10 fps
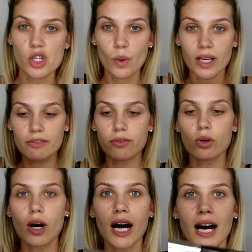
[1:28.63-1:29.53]

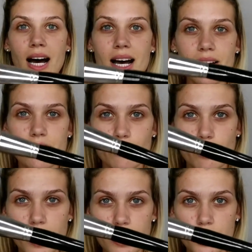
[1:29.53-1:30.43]
24R
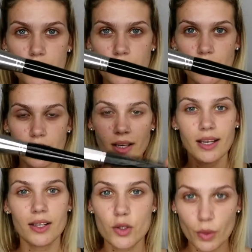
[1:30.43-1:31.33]
brush
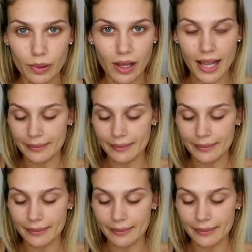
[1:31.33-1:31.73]
to apply.